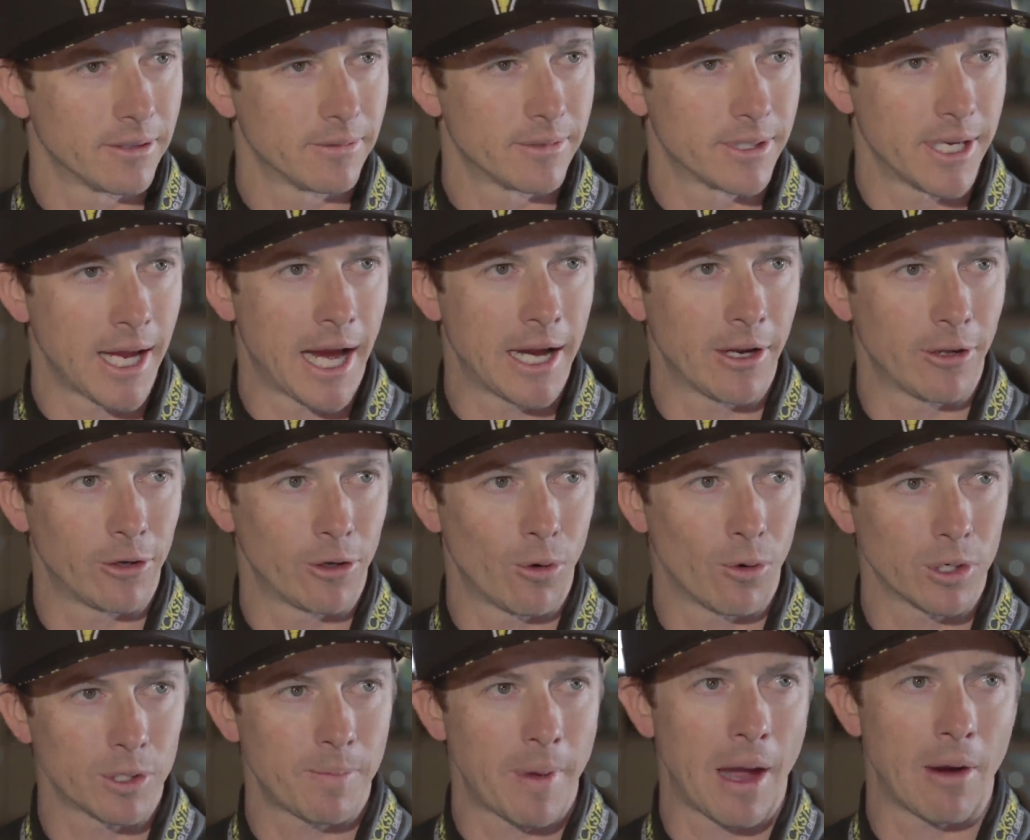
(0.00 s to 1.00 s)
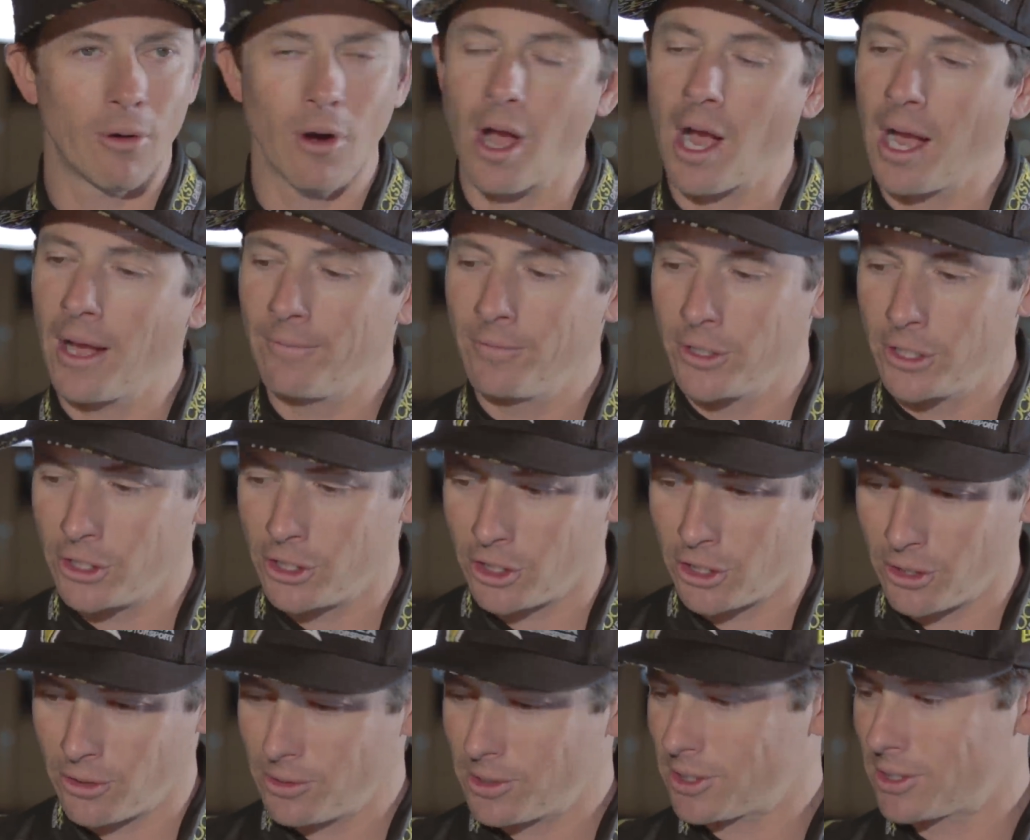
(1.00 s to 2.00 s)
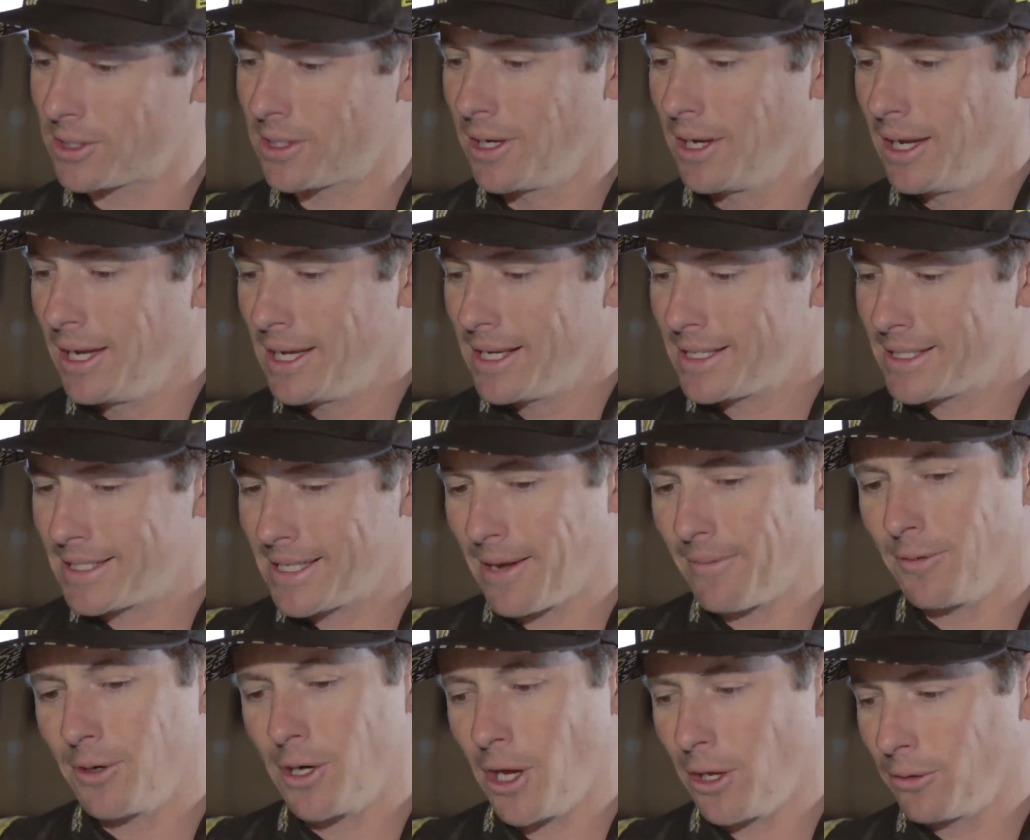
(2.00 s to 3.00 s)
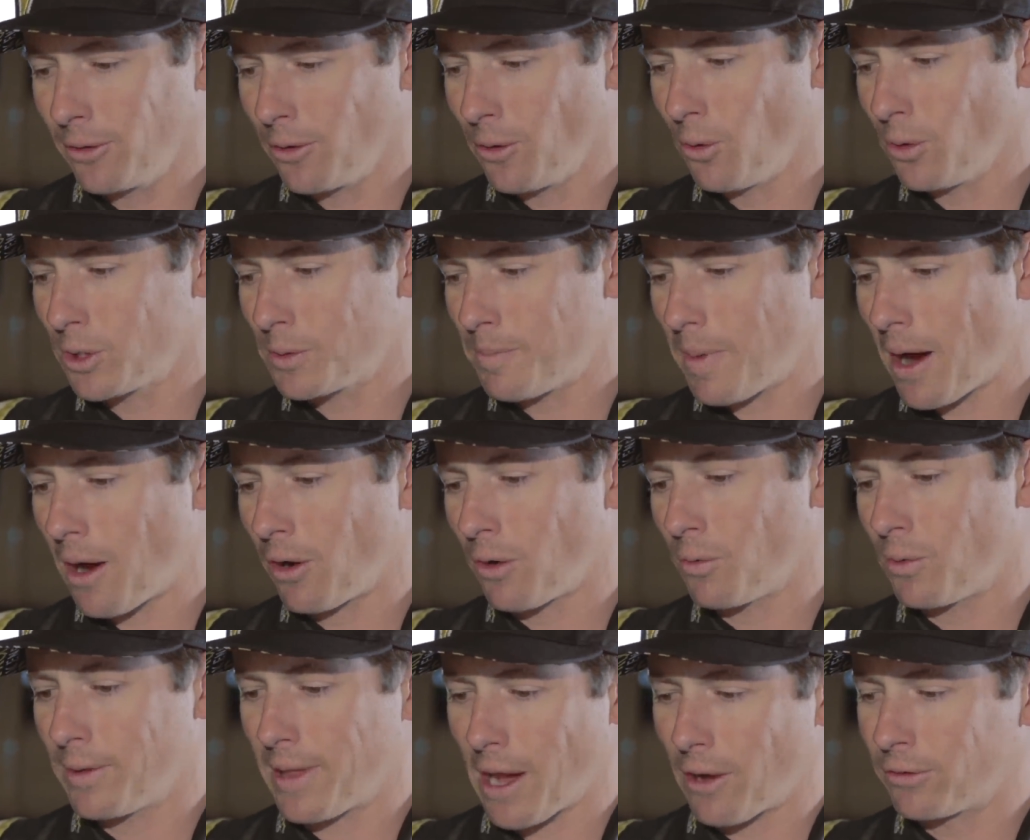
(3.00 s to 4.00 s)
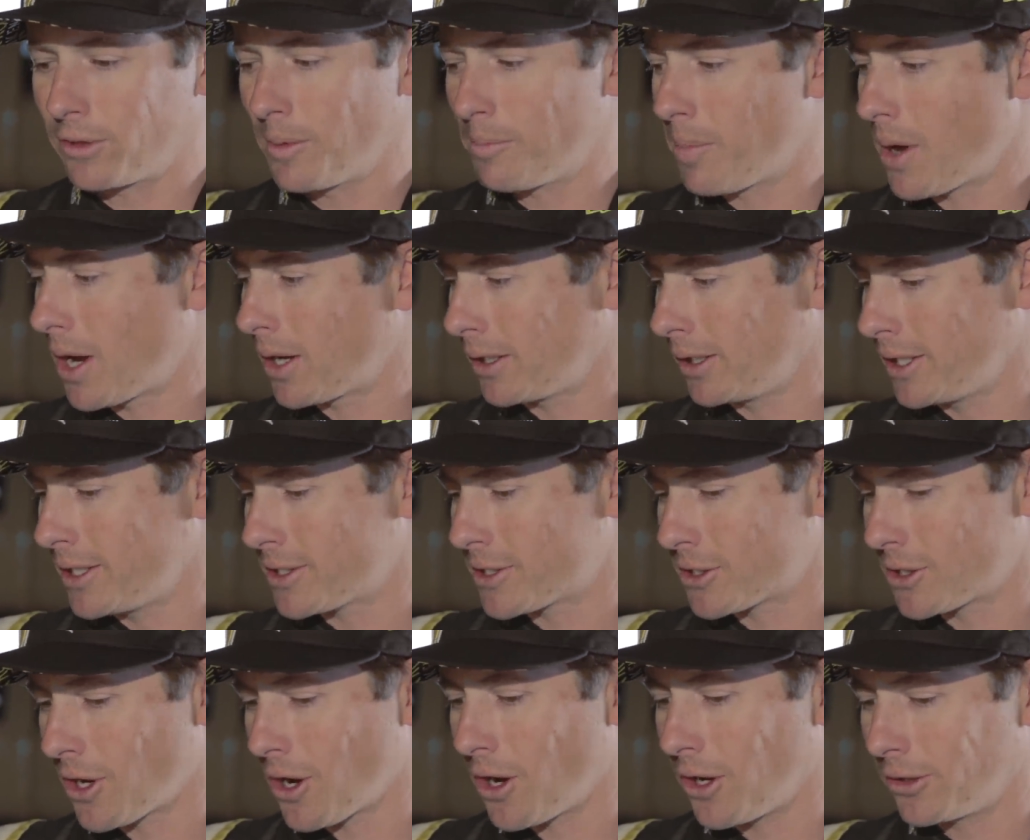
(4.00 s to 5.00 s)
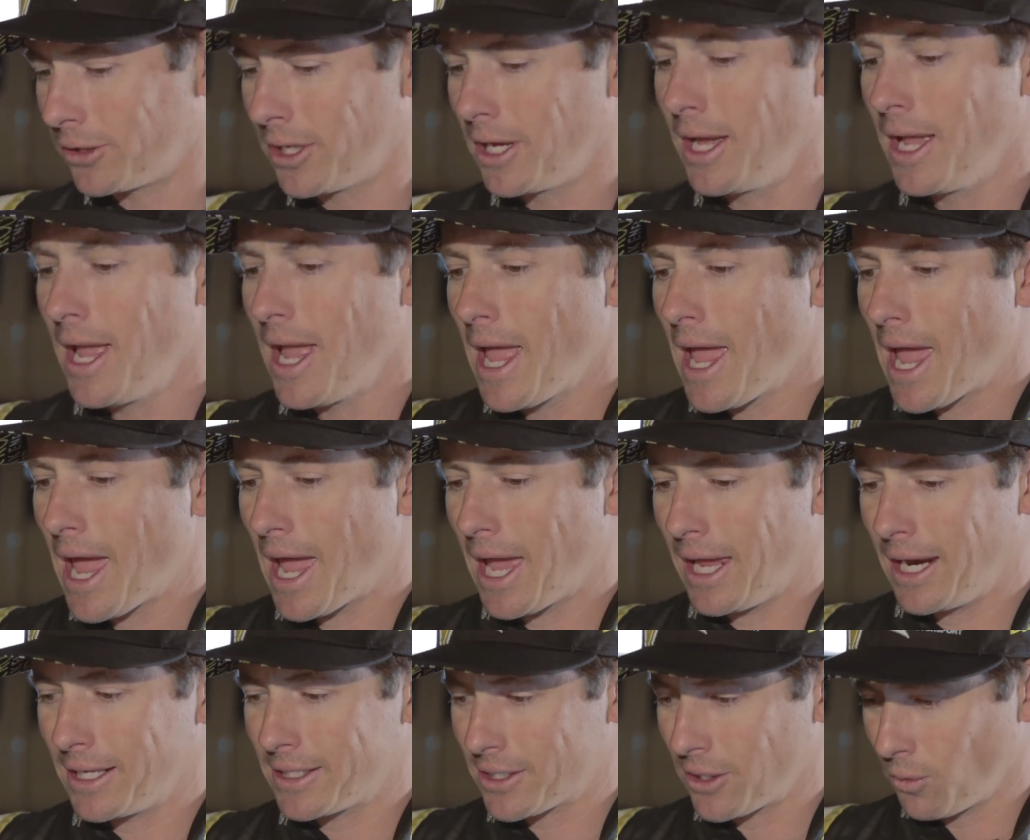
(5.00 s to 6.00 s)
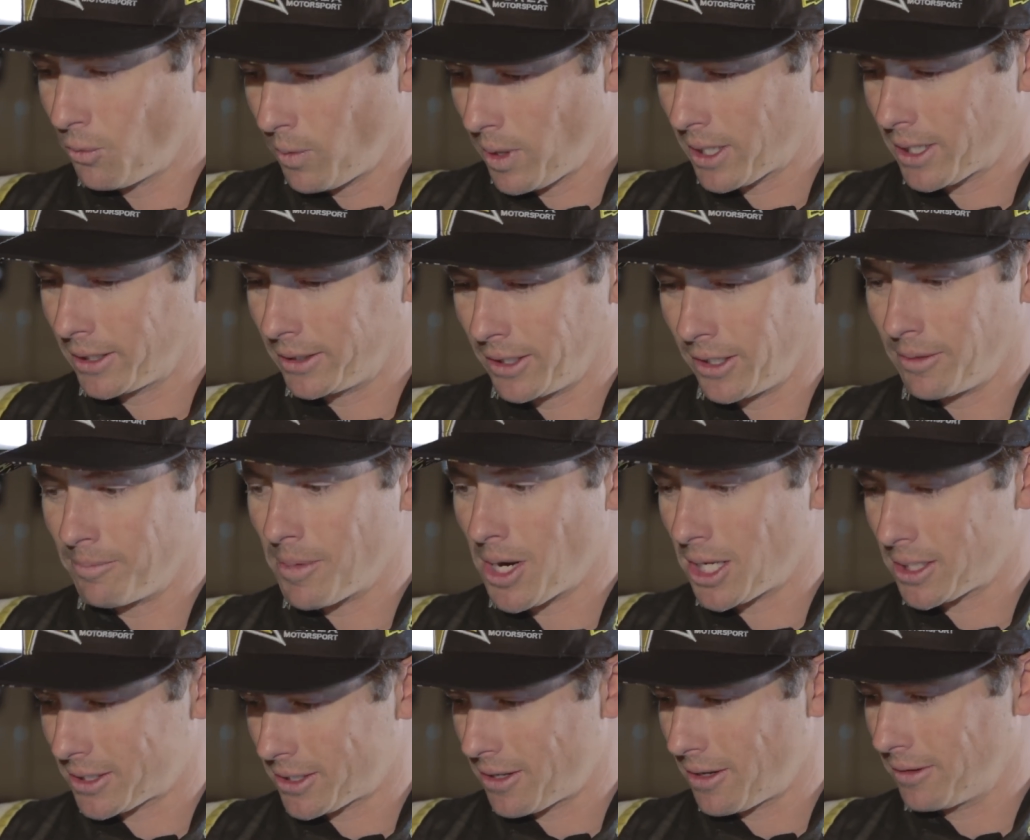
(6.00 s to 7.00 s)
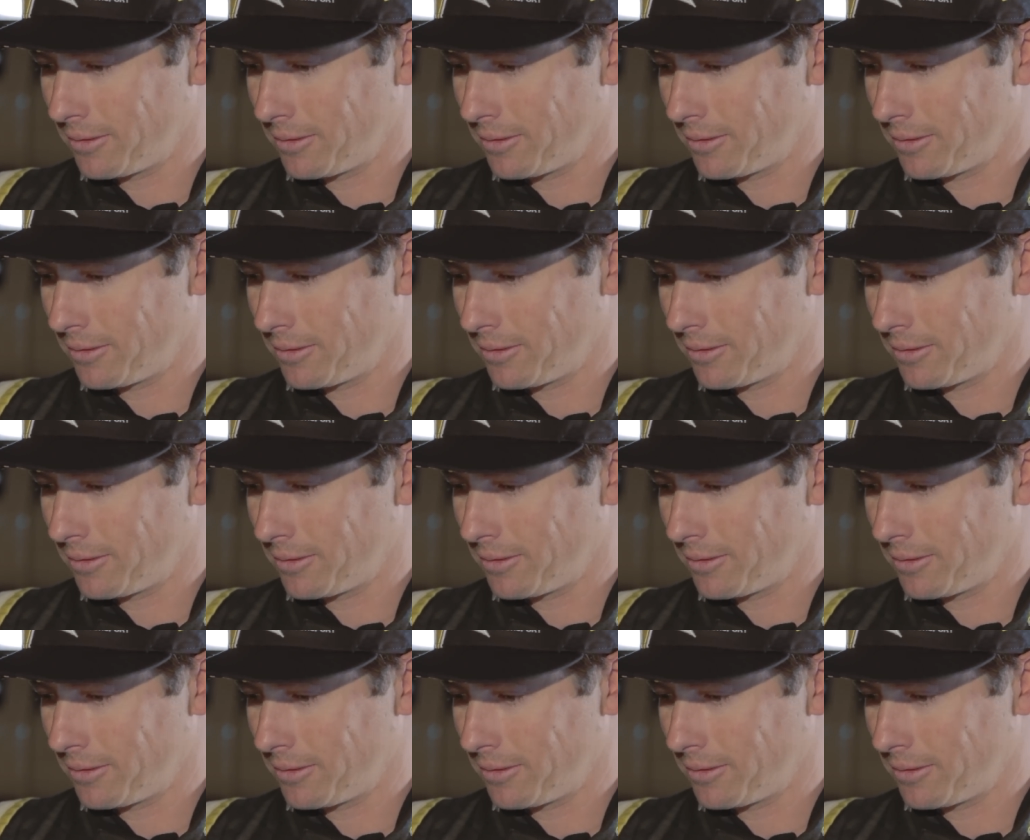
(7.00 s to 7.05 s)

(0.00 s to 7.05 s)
It's 900 horsepower on the juice, 700 horsepower without the bottle installed, and it's a wicked little monster.